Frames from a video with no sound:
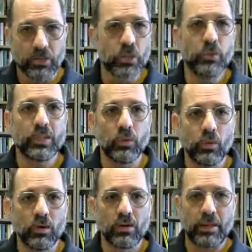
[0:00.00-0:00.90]
You're doing the
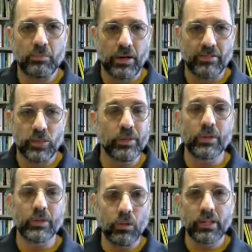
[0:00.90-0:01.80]
work, and part of
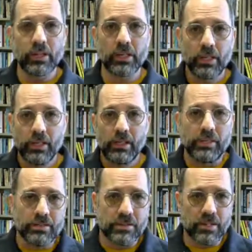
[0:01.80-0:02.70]
doing the work
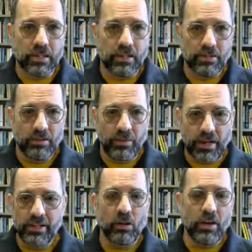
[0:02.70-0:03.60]
is
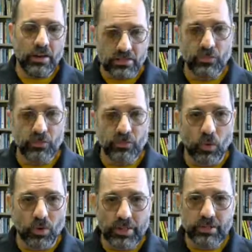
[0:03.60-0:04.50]
finding audiences
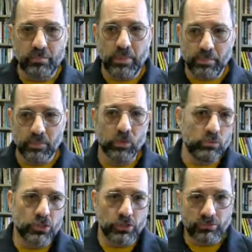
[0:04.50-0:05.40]
for it, people
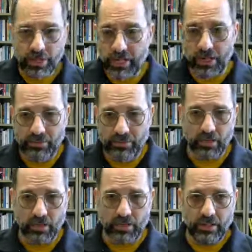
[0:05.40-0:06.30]
who should read it.
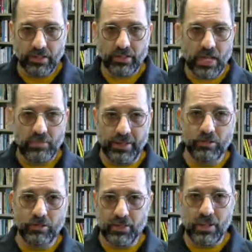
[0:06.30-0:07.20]
Obviously, it's got to be
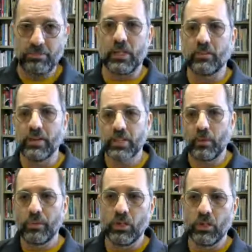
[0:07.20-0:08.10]
good for something, or
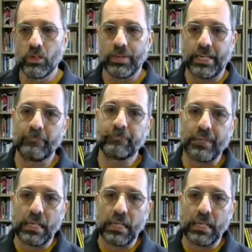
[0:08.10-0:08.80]
else we wouldn't be doing it.